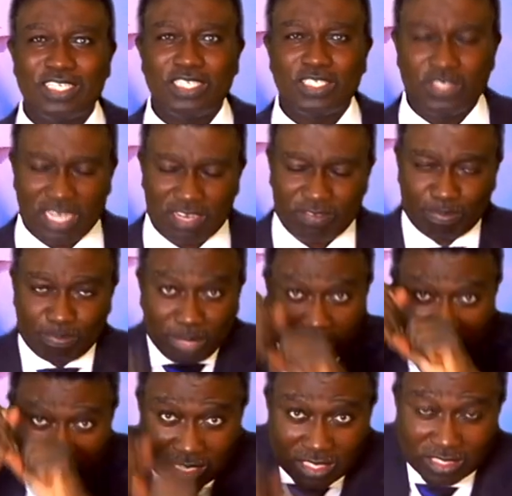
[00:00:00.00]
You have a
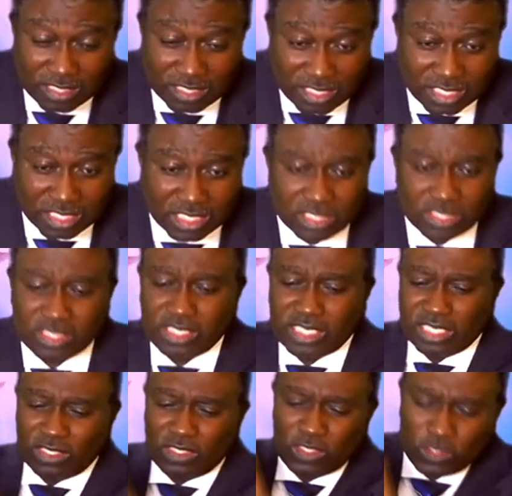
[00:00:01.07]
pickaxe, you
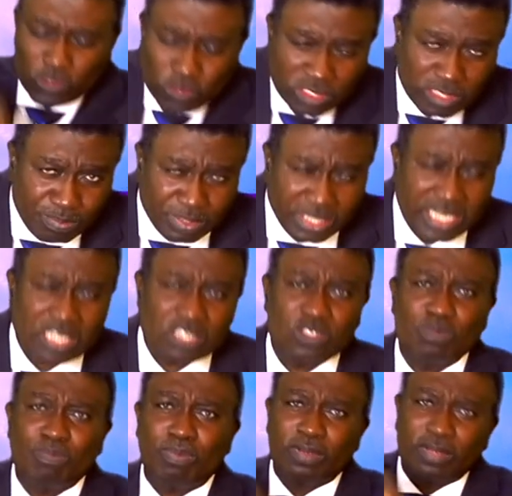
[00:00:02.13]
can use the pickaxe
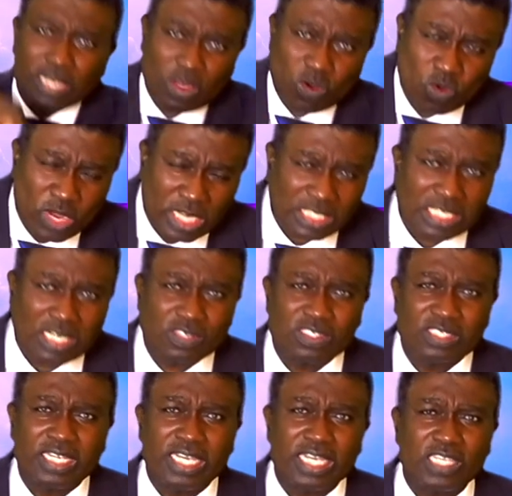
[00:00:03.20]
to plow
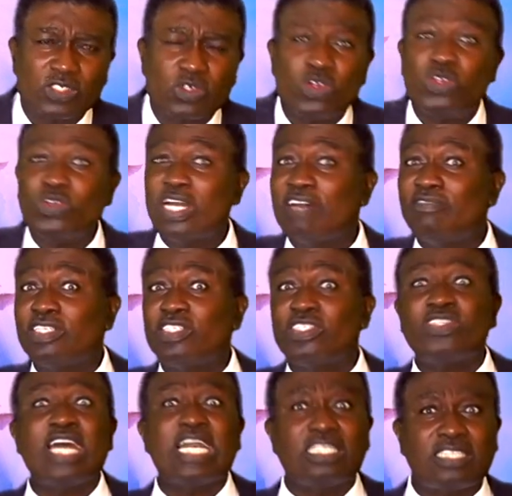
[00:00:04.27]
1,000 acres. Or you have a
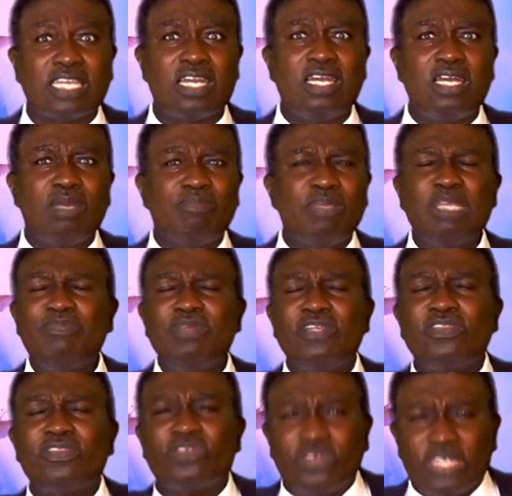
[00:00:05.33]
tractor, maybe
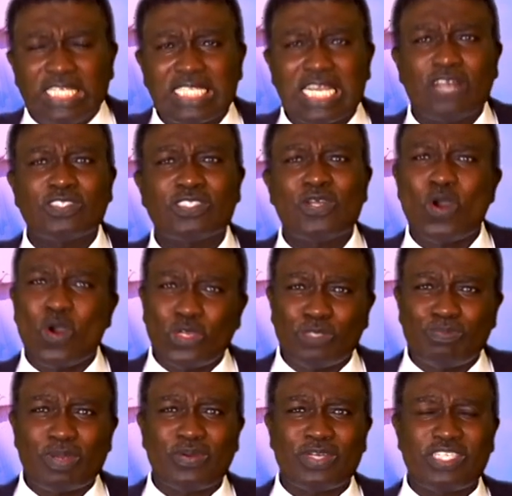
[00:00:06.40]
3,000
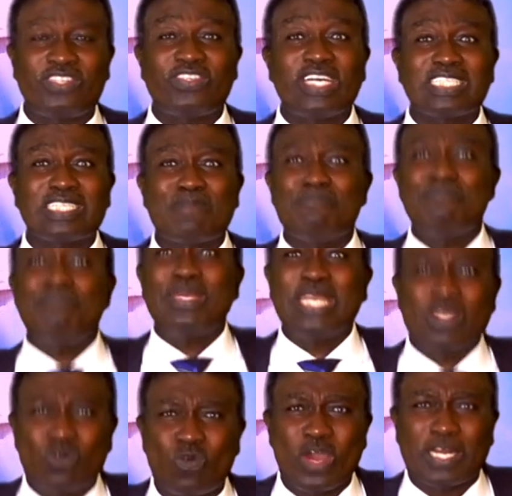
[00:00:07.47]
horsepower tractor,
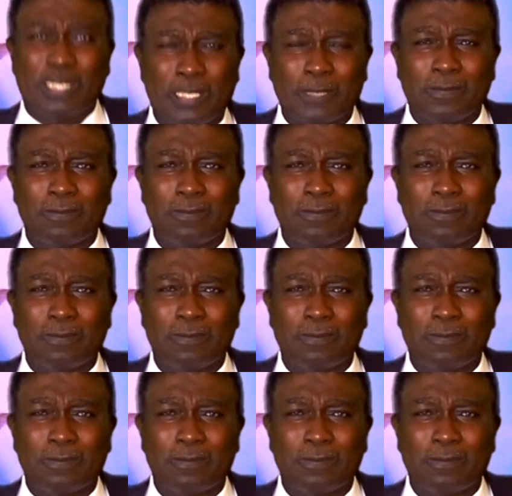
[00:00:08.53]
big one.